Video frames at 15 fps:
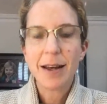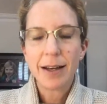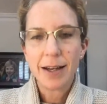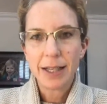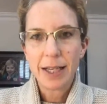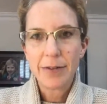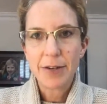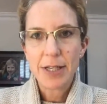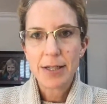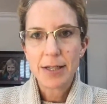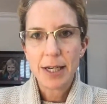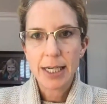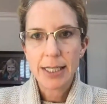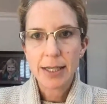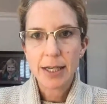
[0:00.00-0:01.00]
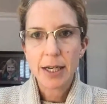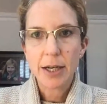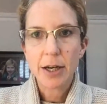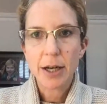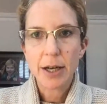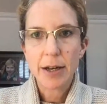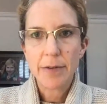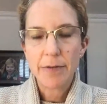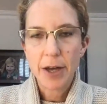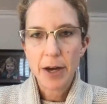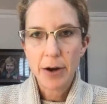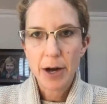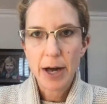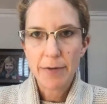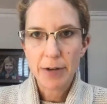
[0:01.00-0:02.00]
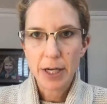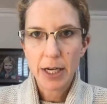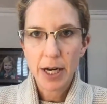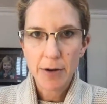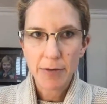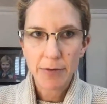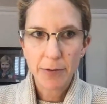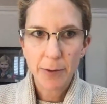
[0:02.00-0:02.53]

can give us an idea if they are having enough.